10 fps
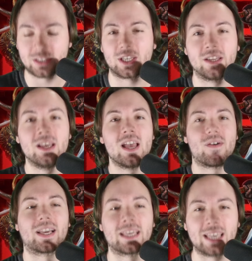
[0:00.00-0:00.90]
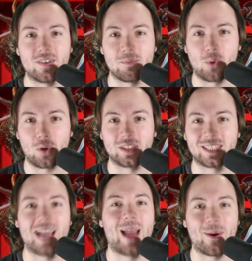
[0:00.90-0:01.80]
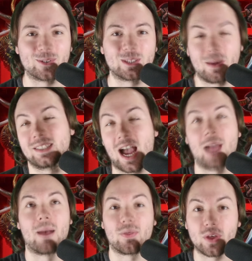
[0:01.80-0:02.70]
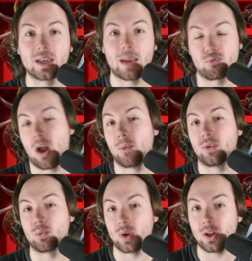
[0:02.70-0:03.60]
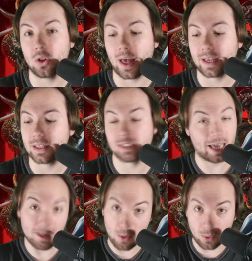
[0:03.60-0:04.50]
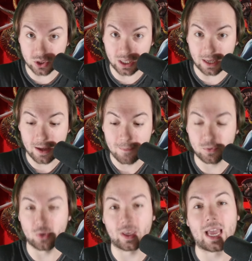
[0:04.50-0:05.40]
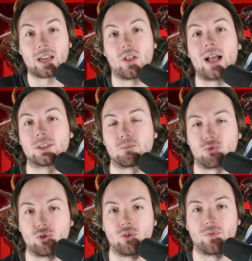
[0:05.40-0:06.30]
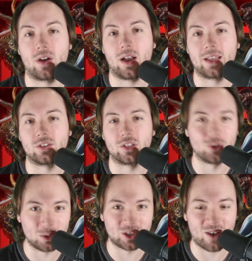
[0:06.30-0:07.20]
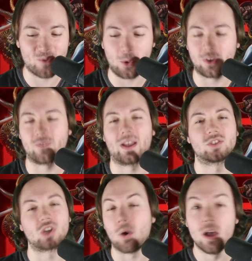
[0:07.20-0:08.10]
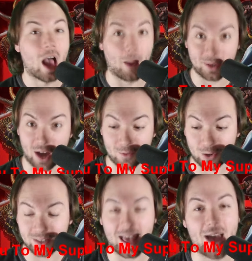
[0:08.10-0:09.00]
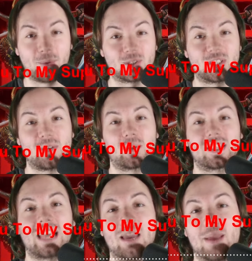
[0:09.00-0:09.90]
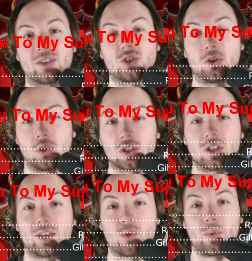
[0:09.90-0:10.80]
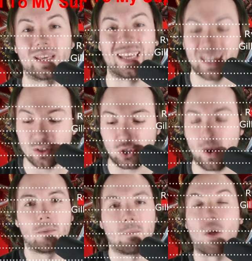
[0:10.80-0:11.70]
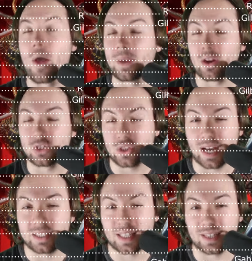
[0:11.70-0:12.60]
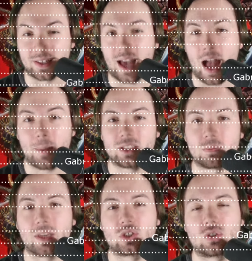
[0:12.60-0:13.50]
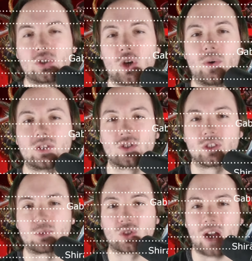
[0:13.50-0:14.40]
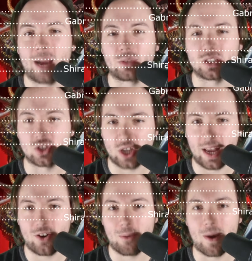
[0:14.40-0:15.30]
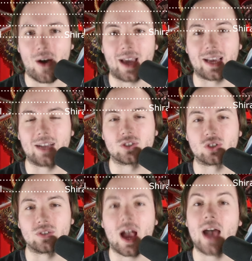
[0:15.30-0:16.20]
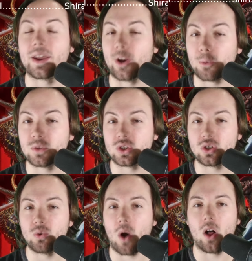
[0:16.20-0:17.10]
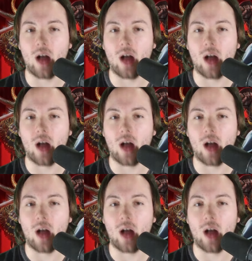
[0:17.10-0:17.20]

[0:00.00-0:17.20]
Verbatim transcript: it. If I can give it more than ten hours of my time, I think I probably will like this game. But we'll see. You know, they got a lot to prove uh, at the Ubisoft Forward event, so I'll be covering that. We'll see what the game actually looks like when we get into it. But let me know what you guys think in the comments. Make sure, as always, you're subscribed subscribe to the channel, bell icon turned on, and I hope to see you all